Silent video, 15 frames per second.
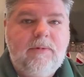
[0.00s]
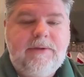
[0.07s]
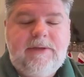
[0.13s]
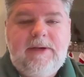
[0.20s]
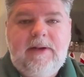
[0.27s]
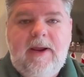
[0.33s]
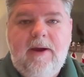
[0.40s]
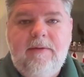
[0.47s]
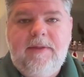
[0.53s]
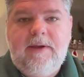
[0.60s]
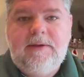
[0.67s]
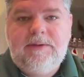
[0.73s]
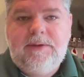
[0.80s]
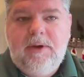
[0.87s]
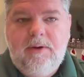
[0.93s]
We're seeing how
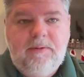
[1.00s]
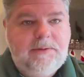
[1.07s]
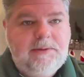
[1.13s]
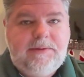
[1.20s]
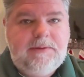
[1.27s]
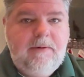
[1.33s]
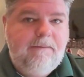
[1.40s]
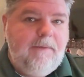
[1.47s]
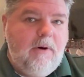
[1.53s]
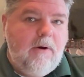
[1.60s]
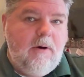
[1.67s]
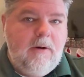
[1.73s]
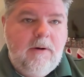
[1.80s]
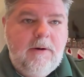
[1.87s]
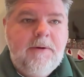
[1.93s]
things goes, and so
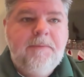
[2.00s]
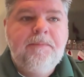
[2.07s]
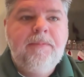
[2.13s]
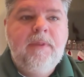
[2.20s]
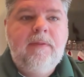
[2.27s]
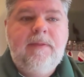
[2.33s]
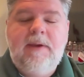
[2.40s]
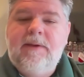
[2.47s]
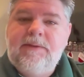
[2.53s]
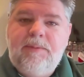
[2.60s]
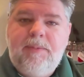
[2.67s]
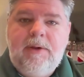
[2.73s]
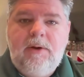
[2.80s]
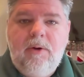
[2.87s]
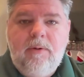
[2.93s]
far, things
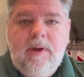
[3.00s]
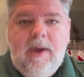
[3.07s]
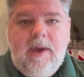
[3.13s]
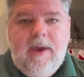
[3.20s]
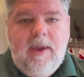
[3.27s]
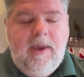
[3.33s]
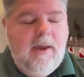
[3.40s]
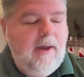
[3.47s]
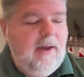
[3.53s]
have been okay.